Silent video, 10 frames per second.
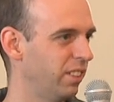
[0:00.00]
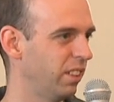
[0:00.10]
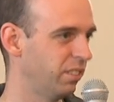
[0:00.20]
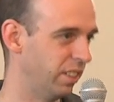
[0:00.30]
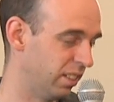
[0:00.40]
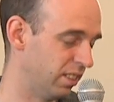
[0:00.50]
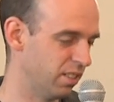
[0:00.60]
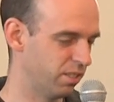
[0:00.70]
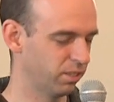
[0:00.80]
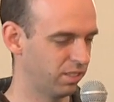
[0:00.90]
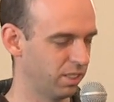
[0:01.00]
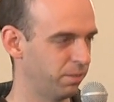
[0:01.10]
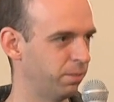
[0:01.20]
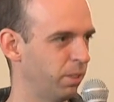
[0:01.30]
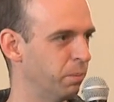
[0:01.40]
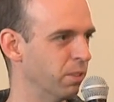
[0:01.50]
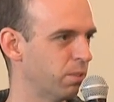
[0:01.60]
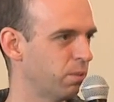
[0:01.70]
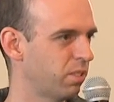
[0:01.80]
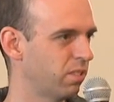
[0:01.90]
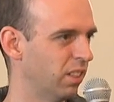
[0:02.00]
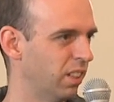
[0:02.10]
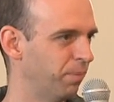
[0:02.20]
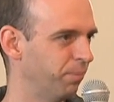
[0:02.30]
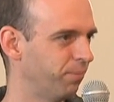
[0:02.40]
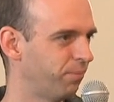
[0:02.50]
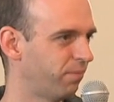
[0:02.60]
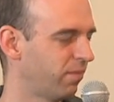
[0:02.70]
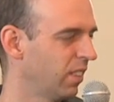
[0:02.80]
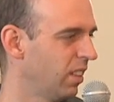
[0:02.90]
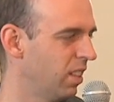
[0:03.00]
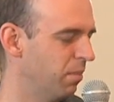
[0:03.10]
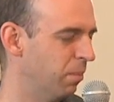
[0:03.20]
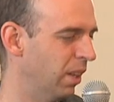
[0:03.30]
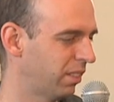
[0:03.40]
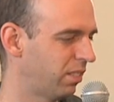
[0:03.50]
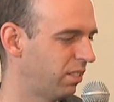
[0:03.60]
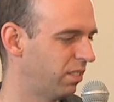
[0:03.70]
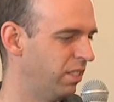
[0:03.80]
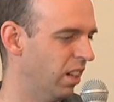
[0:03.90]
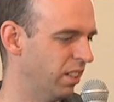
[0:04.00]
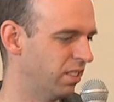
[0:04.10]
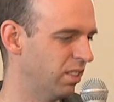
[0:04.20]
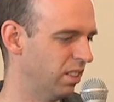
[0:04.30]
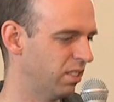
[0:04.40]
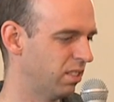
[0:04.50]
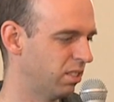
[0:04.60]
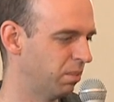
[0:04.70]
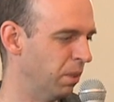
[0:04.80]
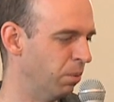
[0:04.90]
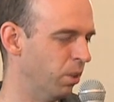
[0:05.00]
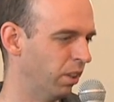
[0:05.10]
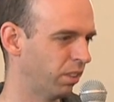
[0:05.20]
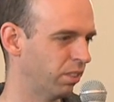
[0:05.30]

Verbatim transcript: Yeah, Nilan has got stuff open sourced, um, but yeah, it's it's bit of work.